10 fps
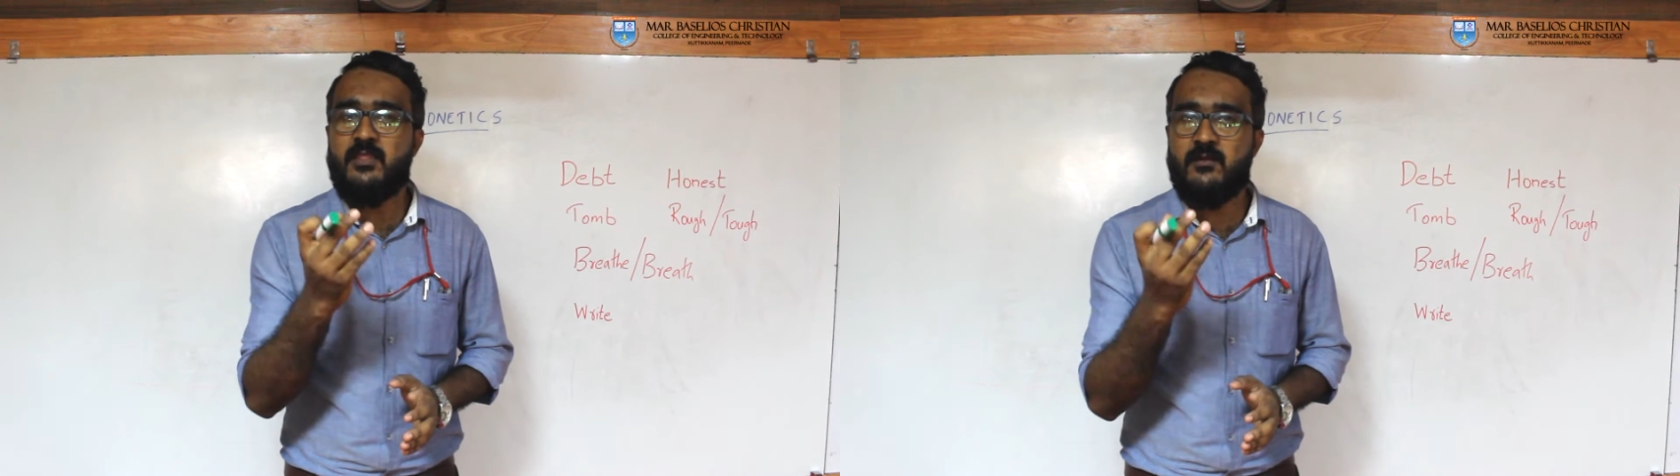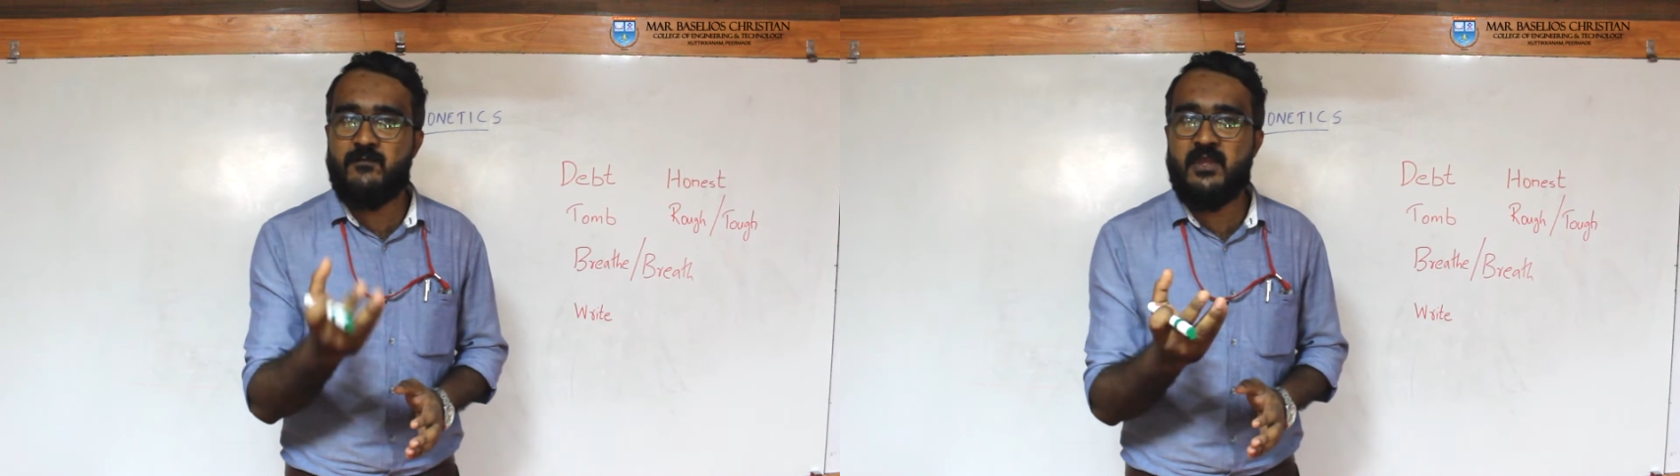
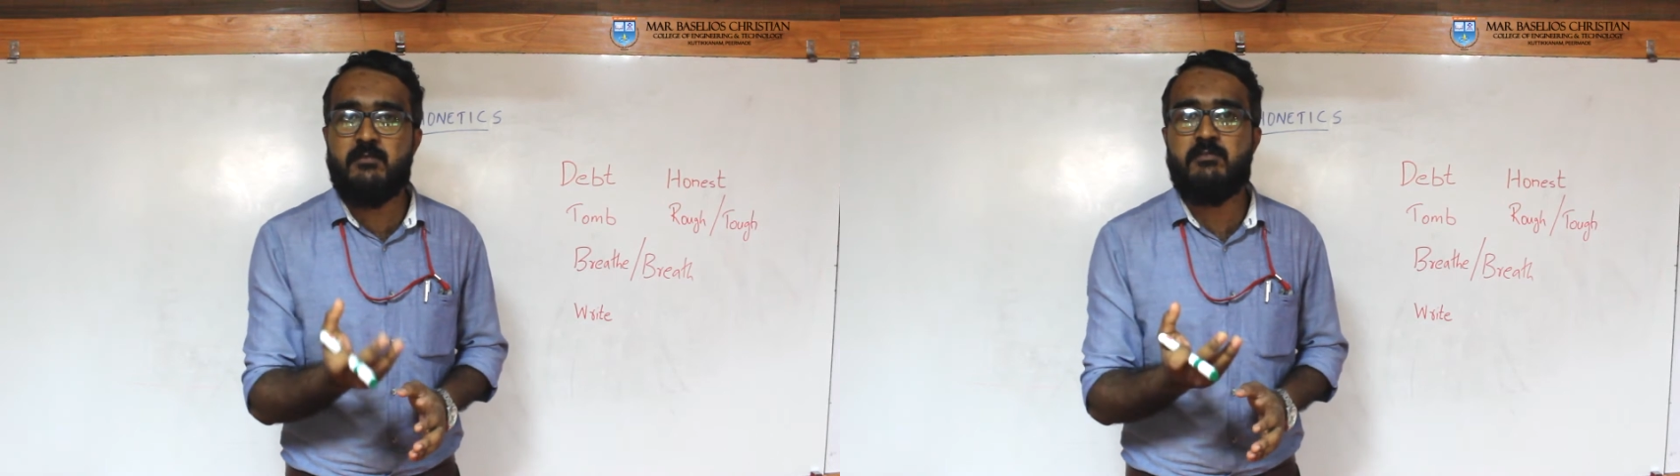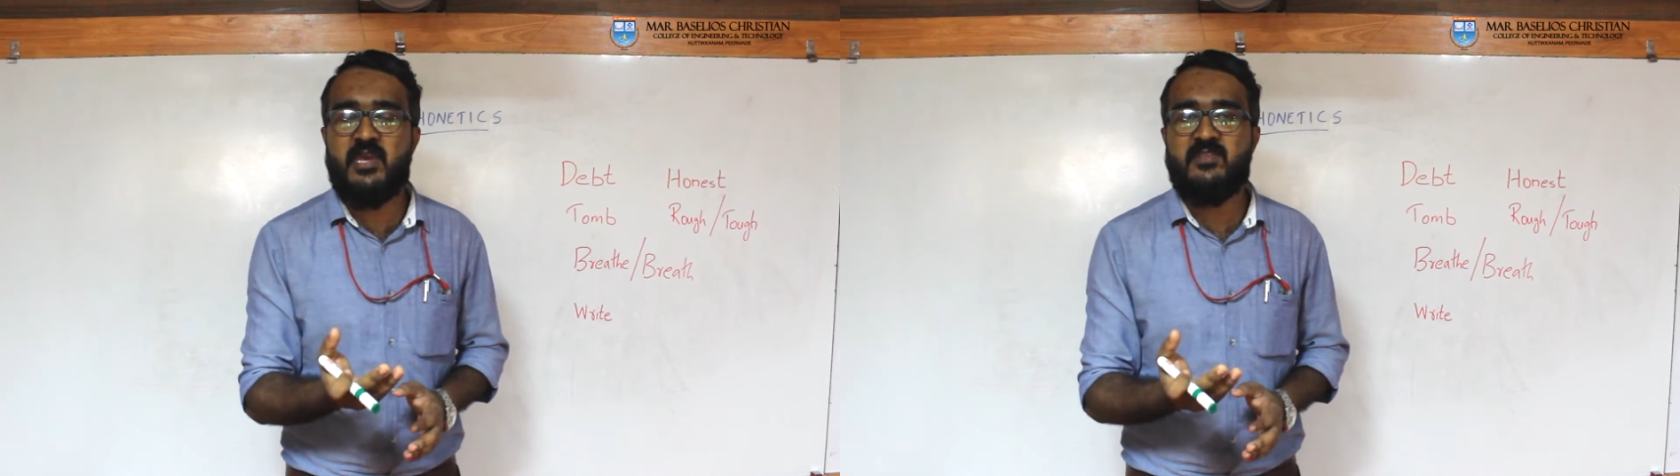the
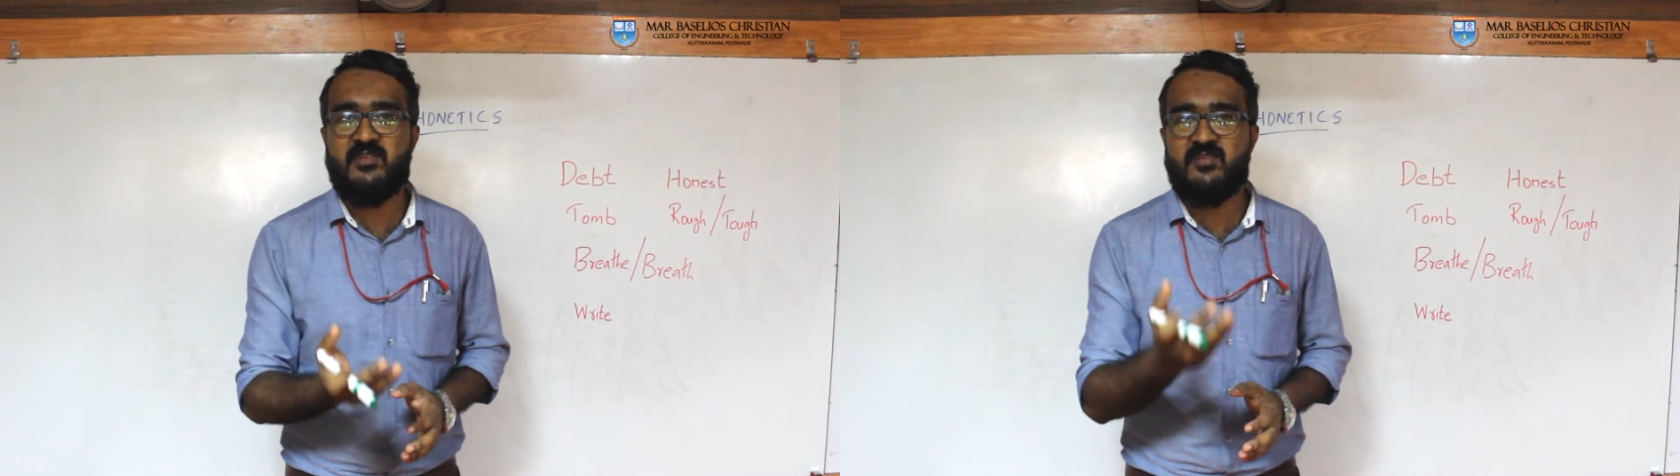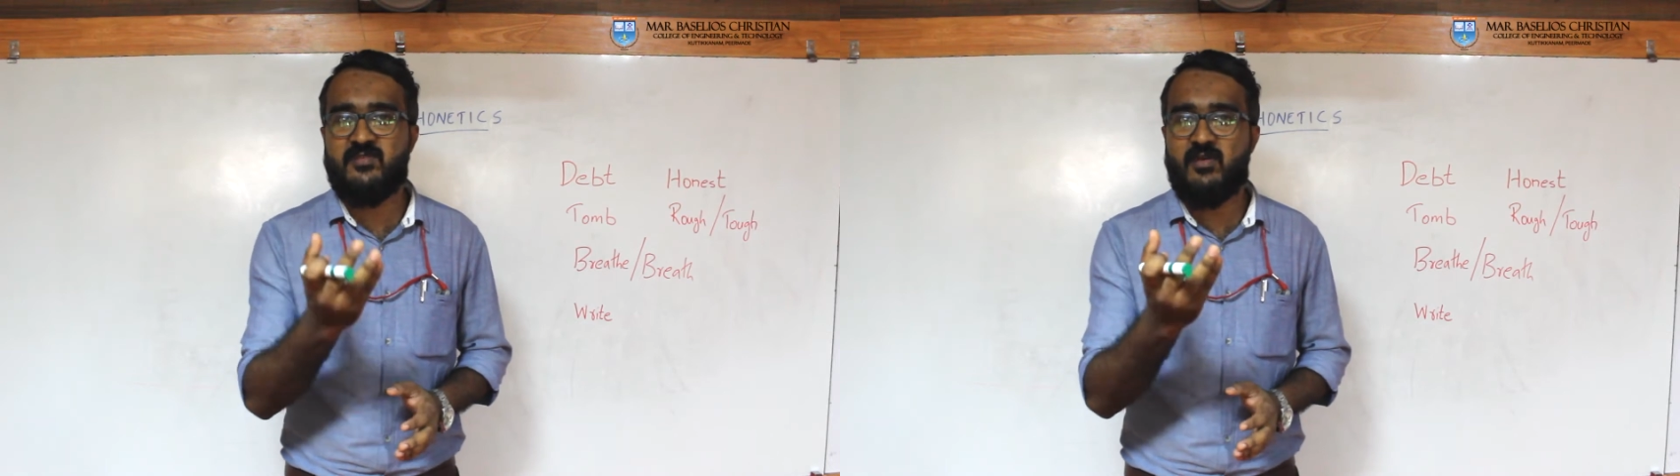very
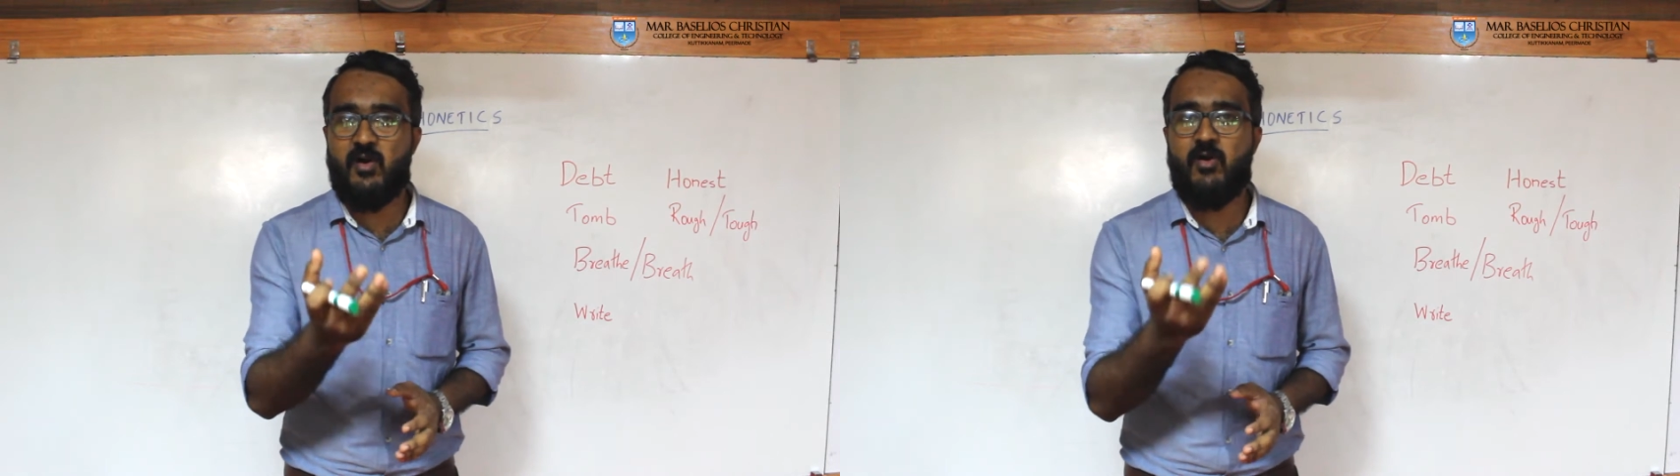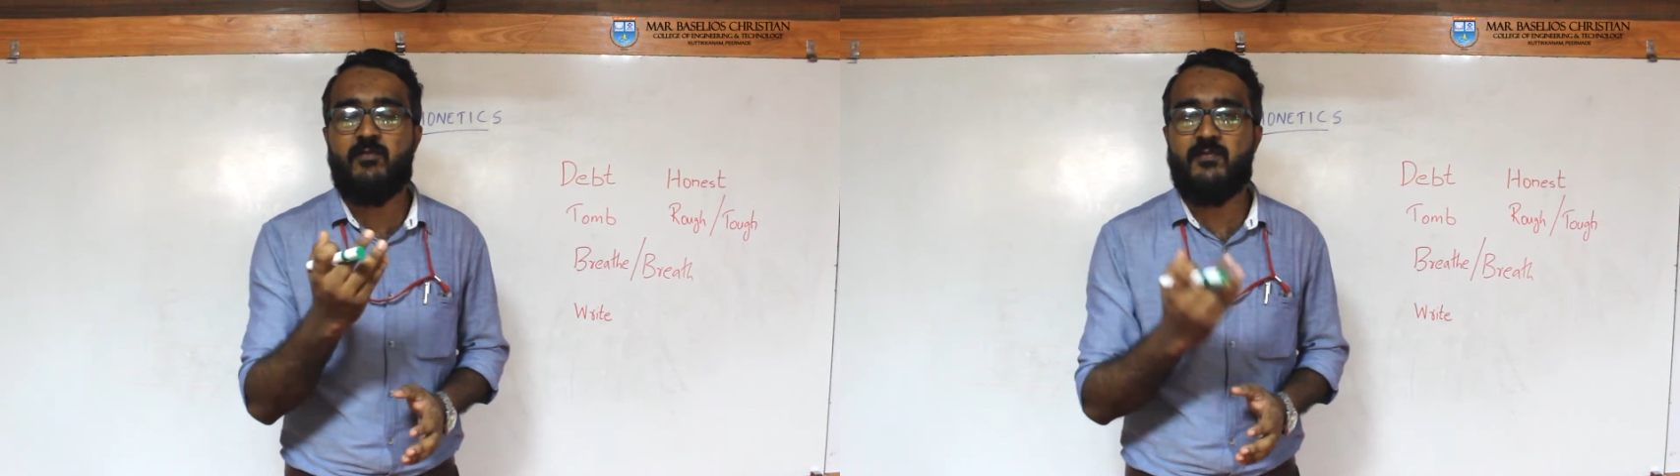basis
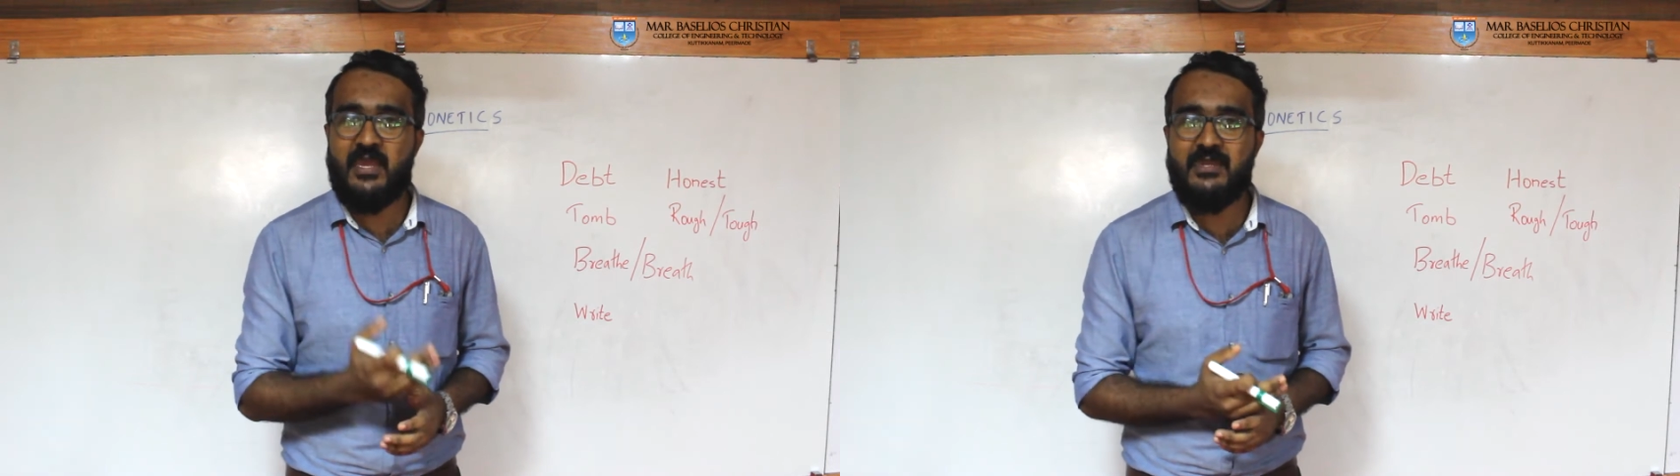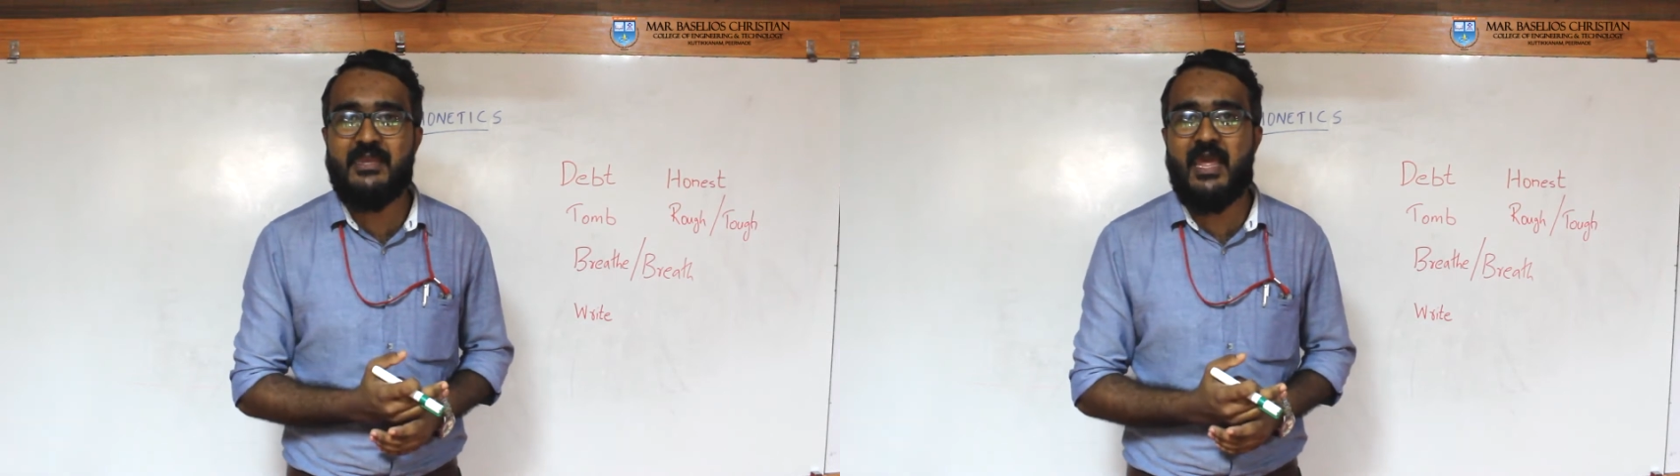of
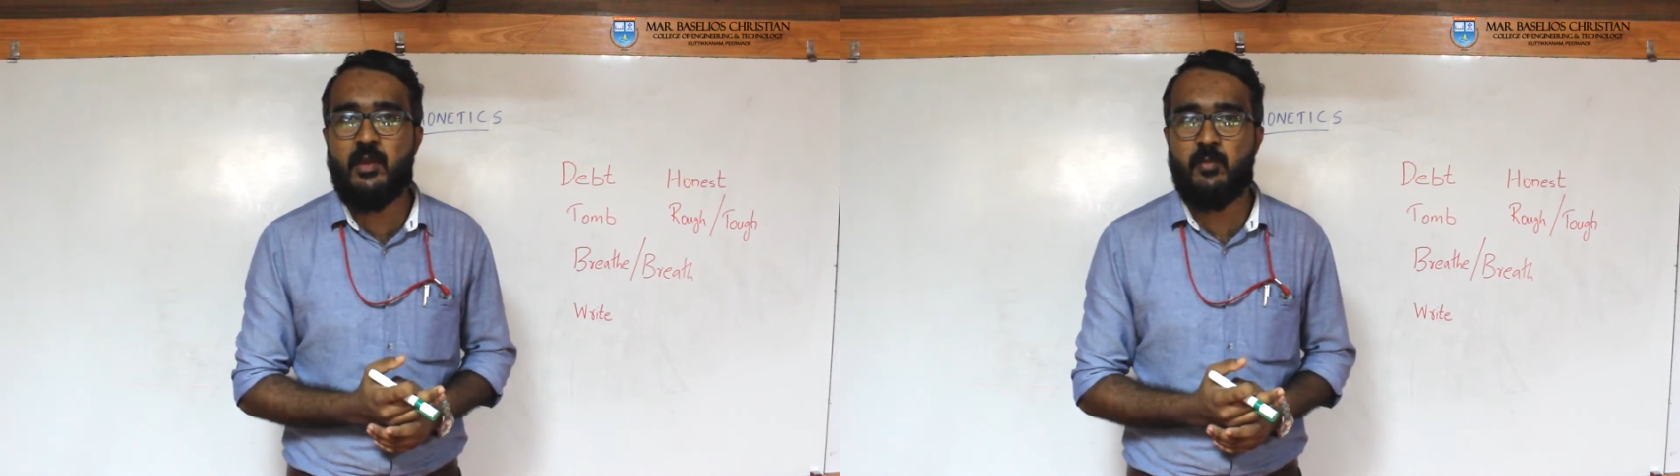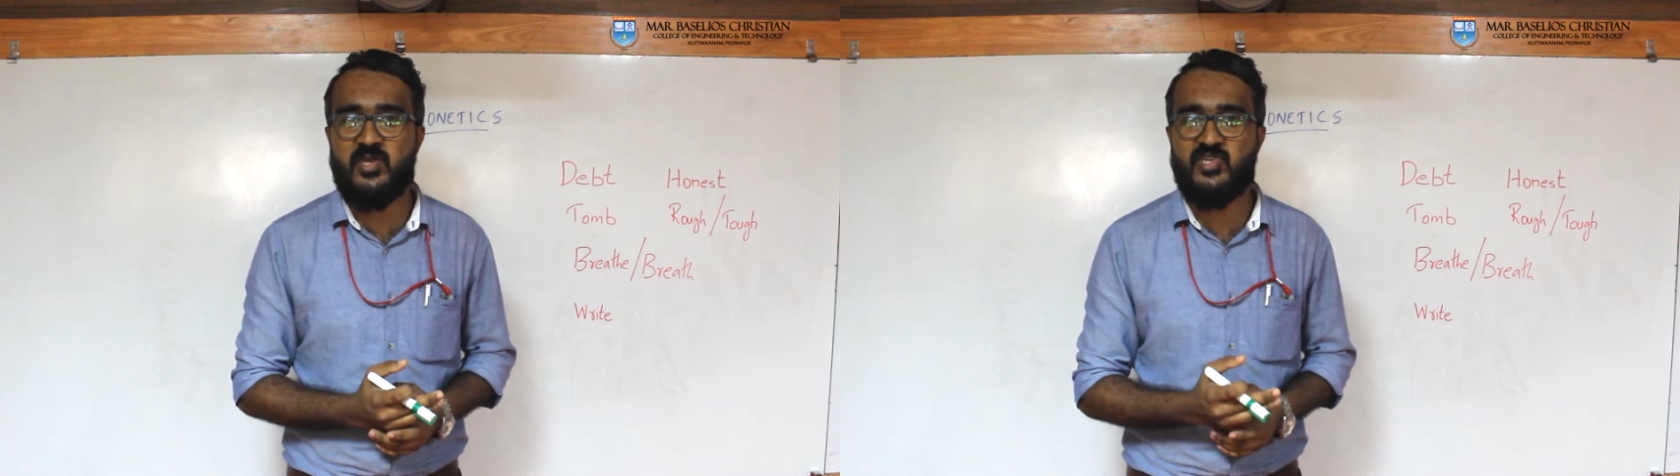any
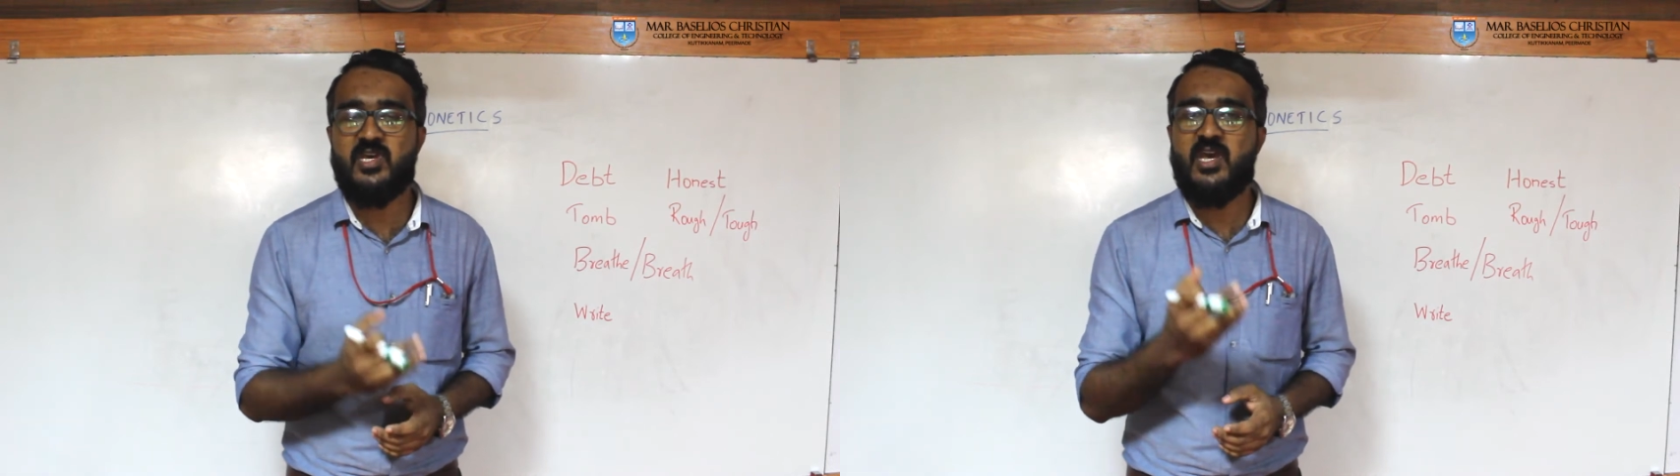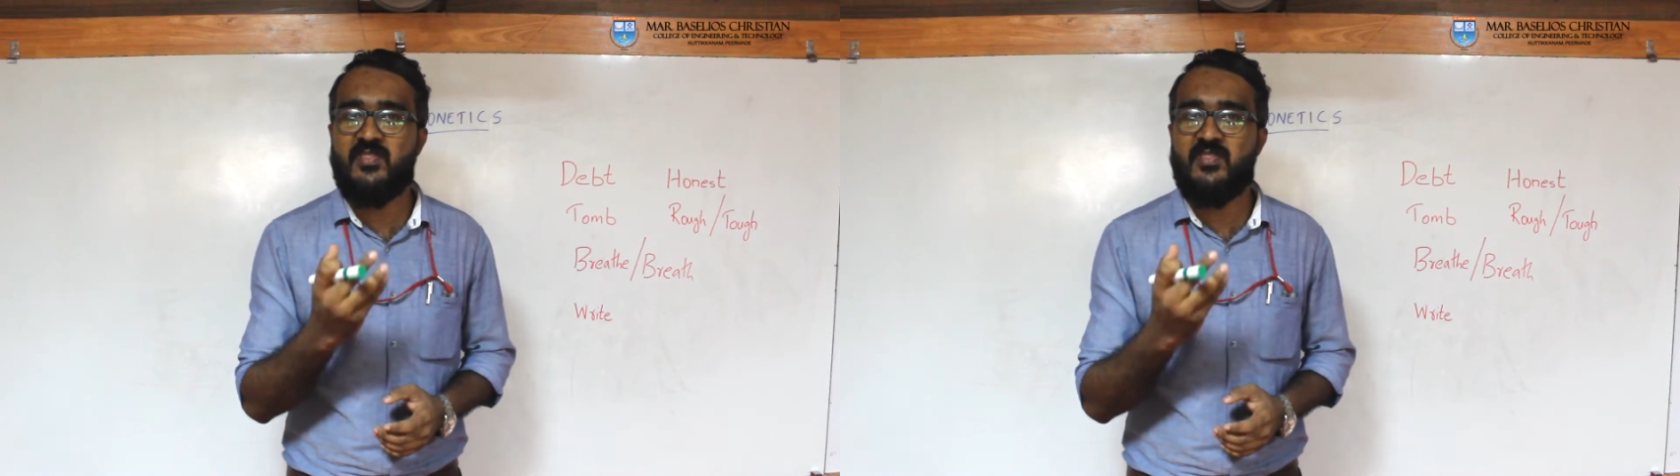language,